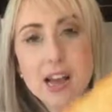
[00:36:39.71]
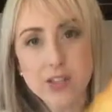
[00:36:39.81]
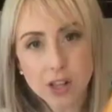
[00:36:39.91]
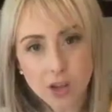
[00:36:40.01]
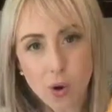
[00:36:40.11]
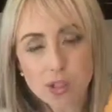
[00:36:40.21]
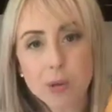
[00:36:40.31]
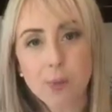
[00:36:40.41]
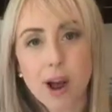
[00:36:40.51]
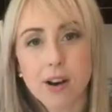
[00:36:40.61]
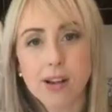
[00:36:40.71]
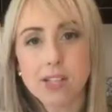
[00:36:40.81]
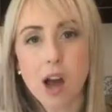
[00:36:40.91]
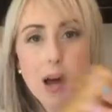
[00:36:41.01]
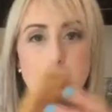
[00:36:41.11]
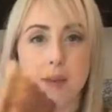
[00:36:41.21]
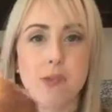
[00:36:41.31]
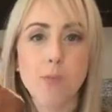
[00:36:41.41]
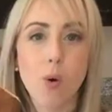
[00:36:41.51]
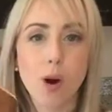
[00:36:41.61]
the golden brown on top and
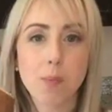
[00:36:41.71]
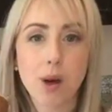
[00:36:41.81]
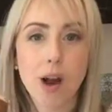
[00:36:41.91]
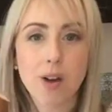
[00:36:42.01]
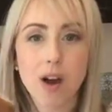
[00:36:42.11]
the more brown